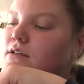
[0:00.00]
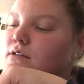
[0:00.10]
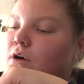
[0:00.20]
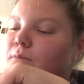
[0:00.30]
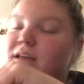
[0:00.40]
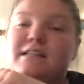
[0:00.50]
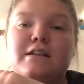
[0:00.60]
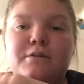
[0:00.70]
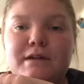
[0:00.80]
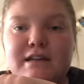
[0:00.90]
So it makes it a
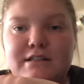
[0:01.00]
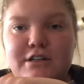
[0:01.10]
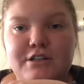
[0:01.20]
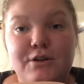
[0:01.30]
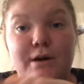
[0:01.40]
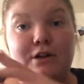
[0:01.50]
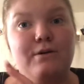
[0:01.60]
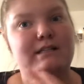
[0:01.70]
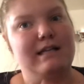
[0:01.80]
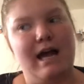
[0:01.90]
little bit easier, so I know
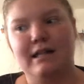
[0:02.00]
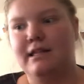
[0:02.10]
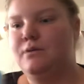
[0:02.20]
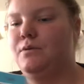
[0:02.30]
exactly